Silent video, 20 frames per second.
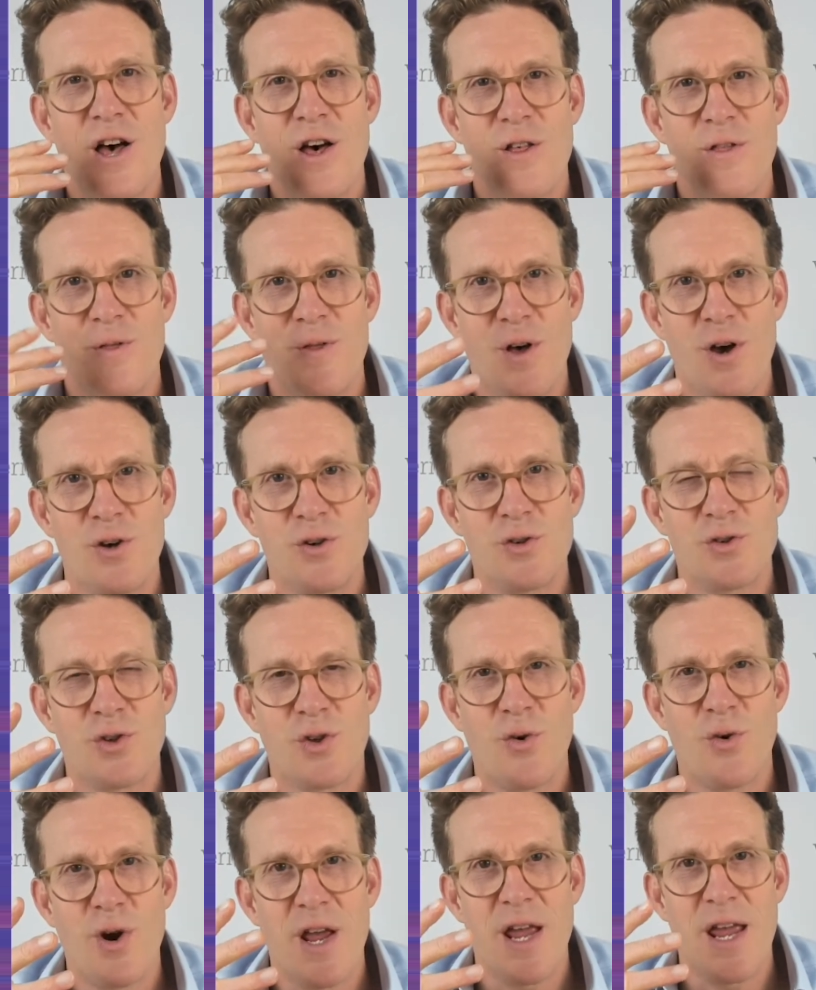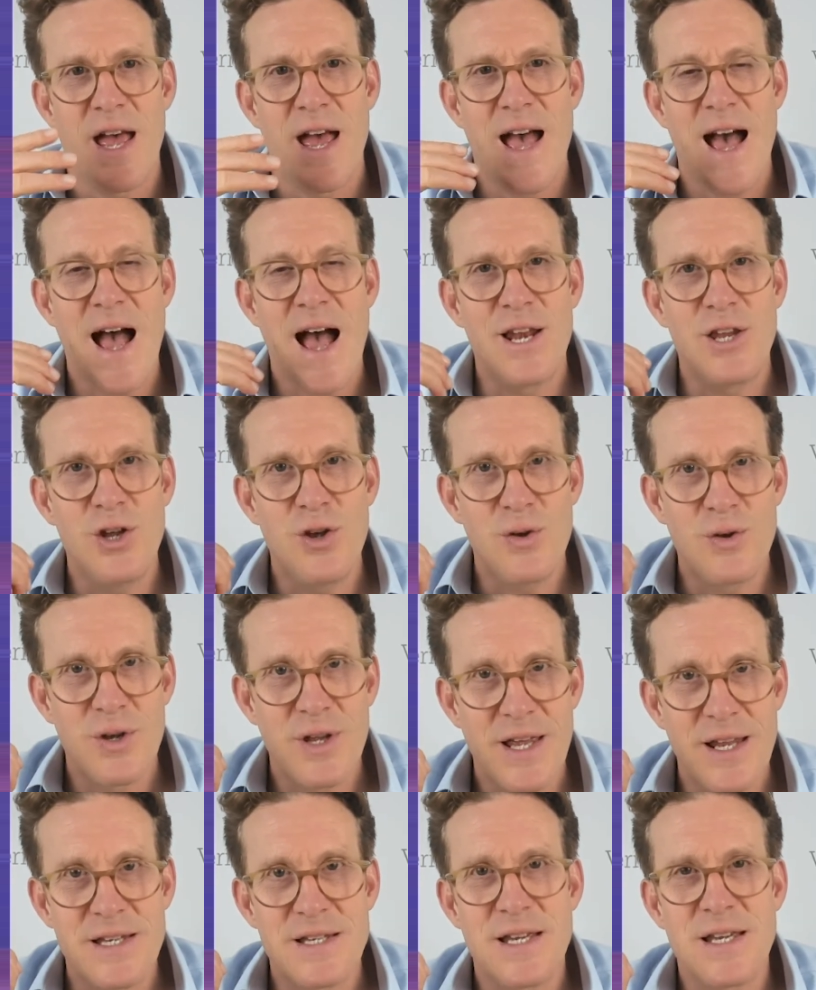Those 3, and
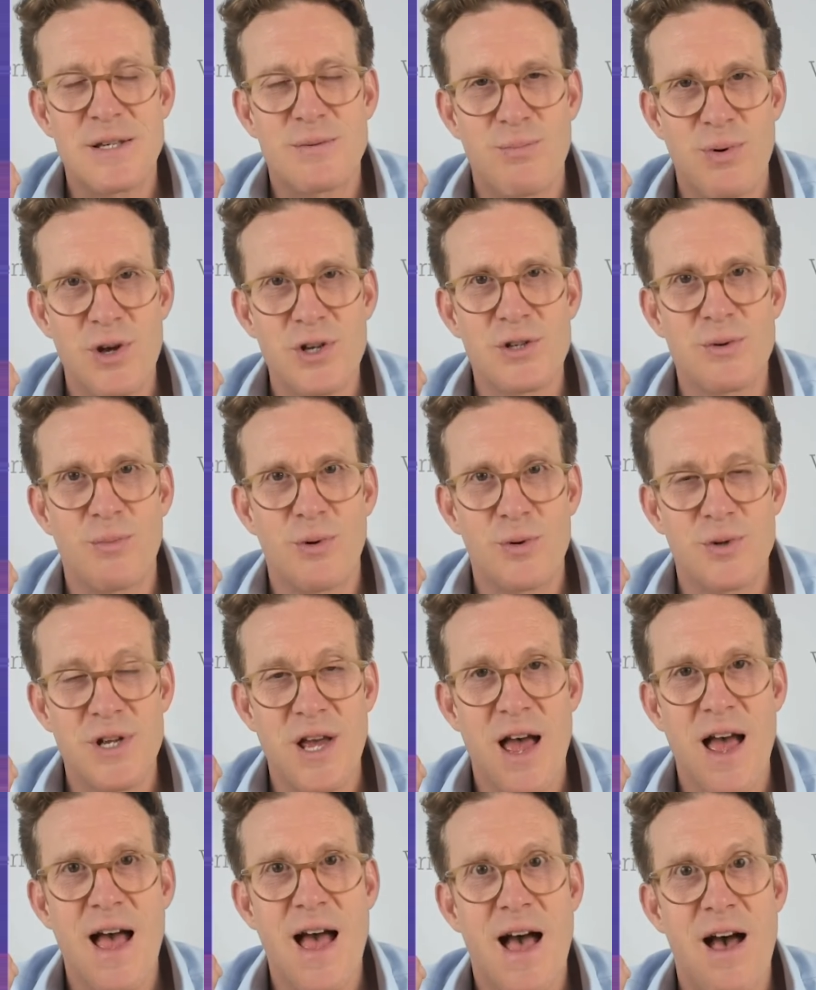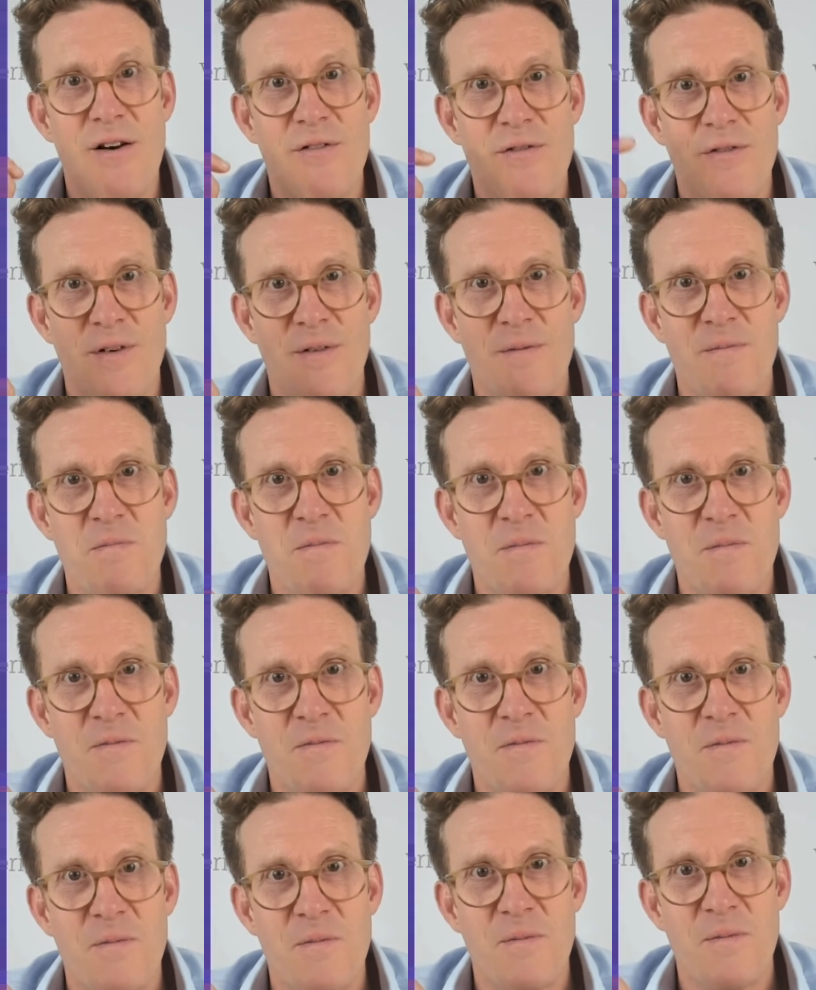it is possible to have
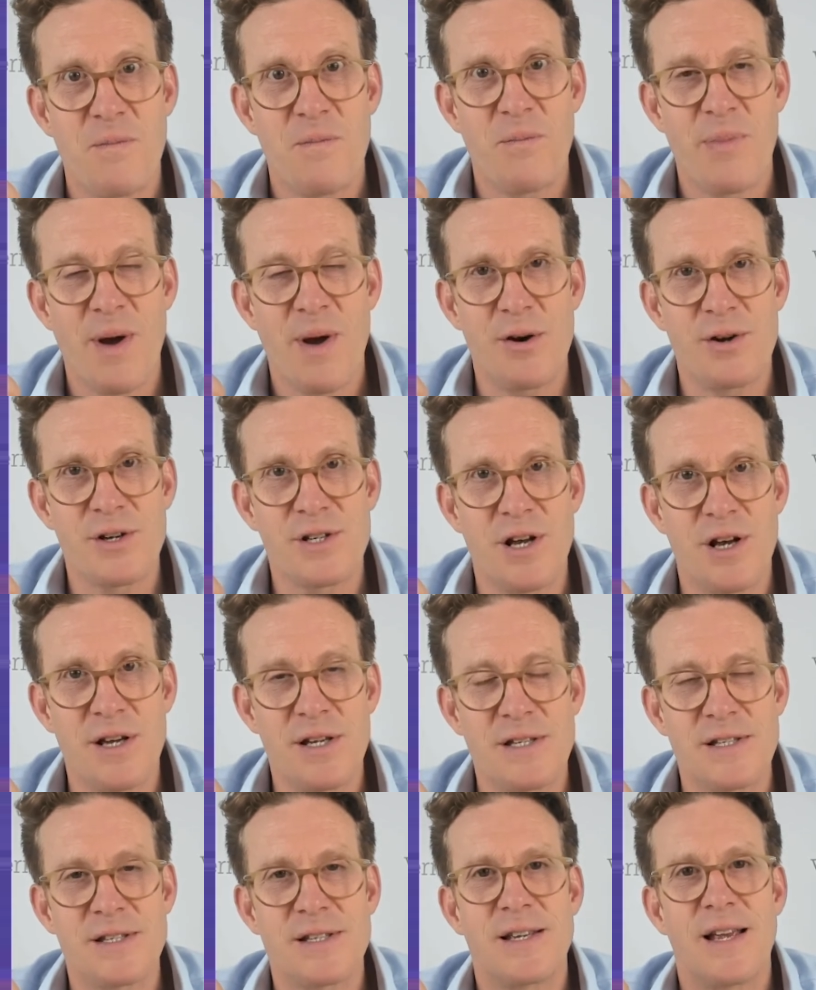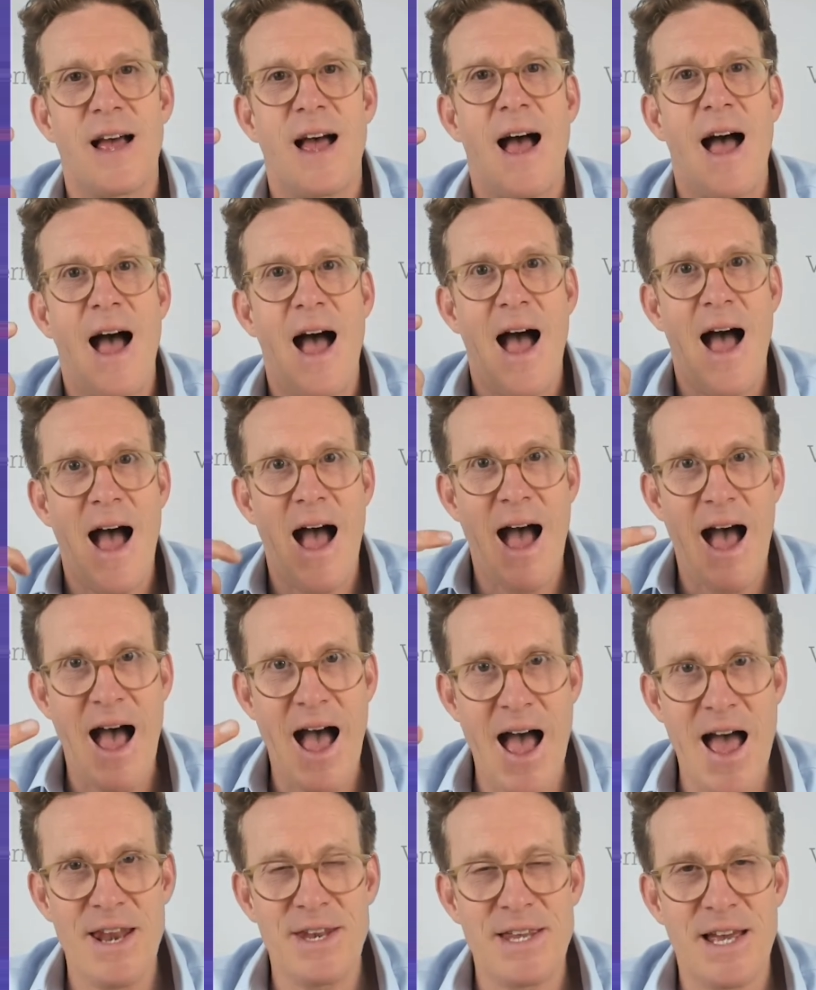parasites
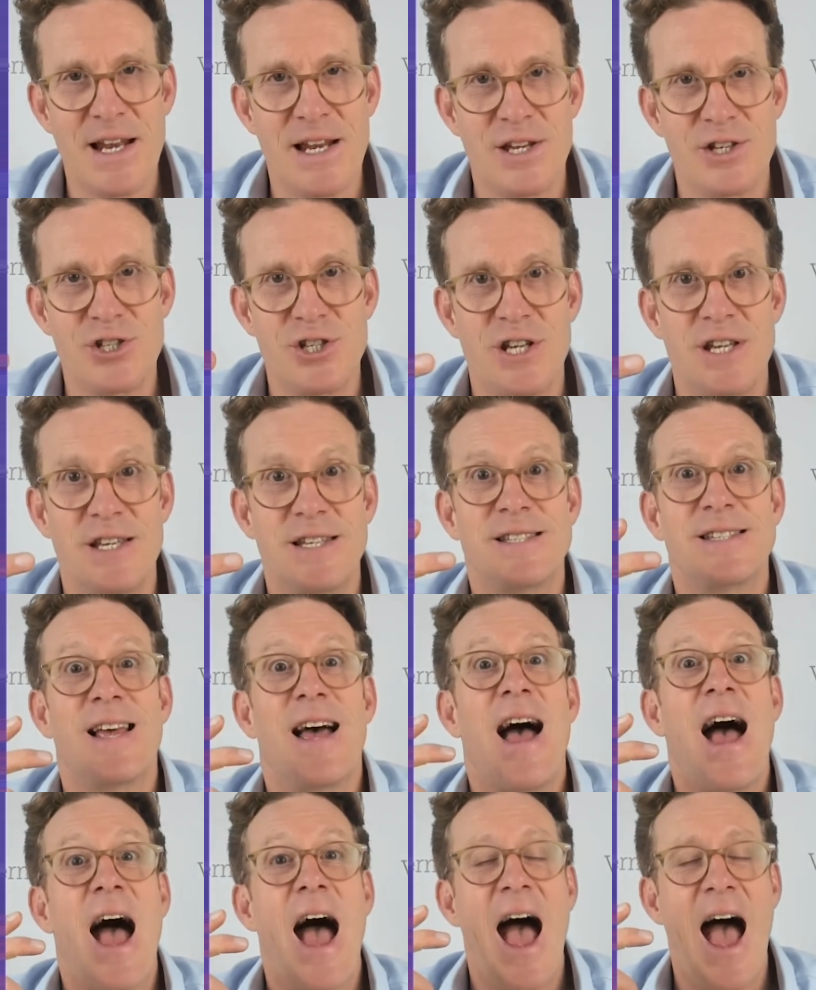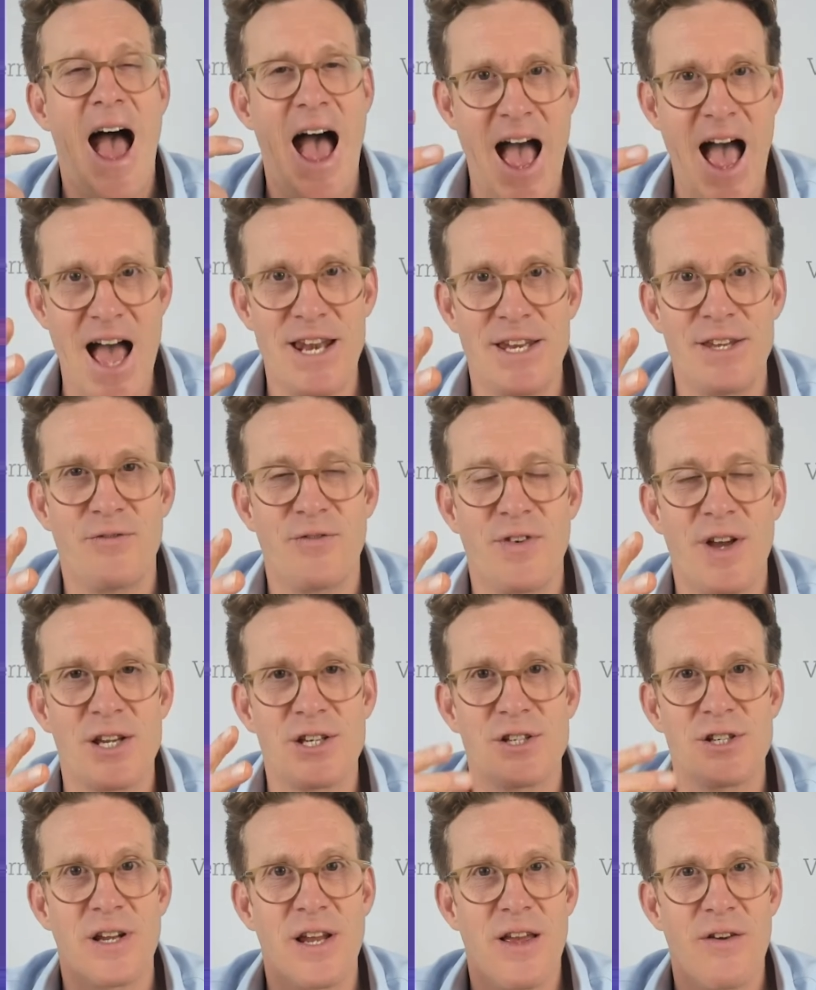and allergies and
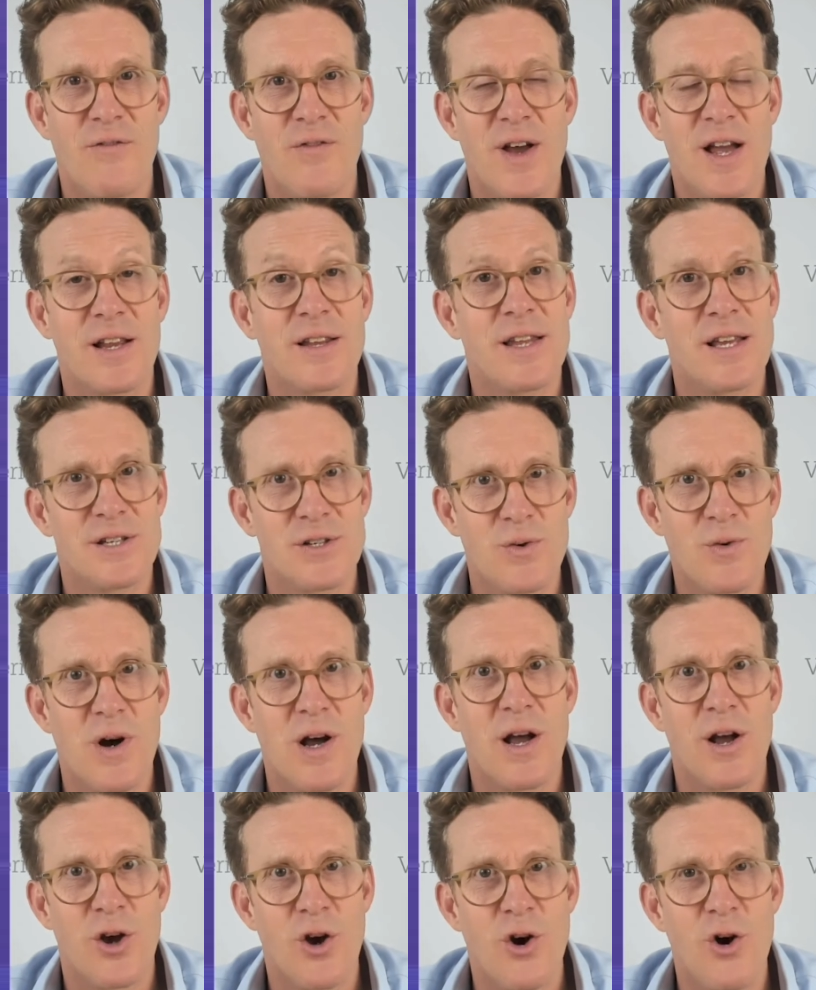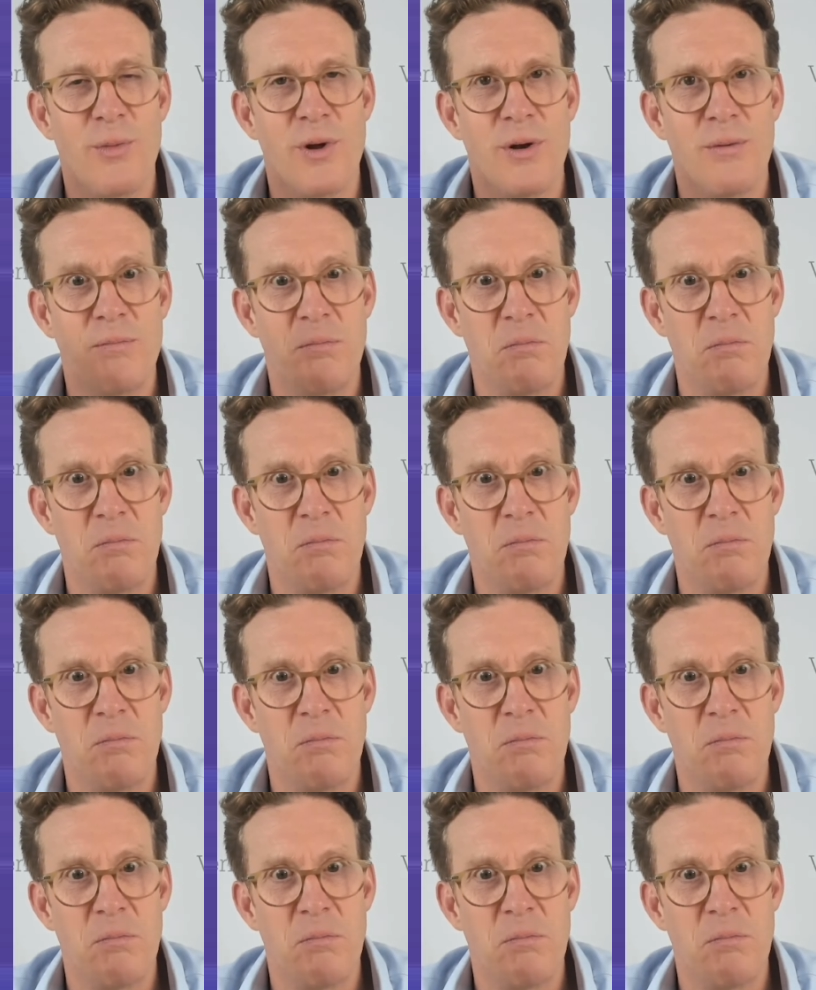infection. In fact, that's quite a common